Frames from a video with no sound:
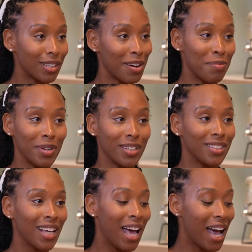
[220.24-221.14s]
us
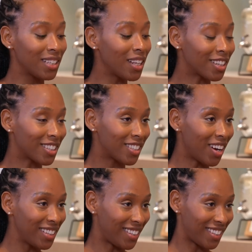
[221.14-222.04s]
Caribbeans, that's like a
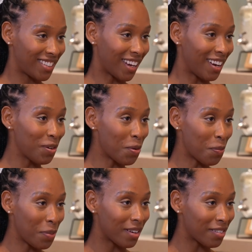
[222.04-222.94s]
side dish, like a little
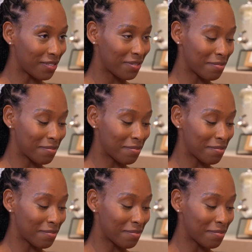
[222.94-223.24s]
bit of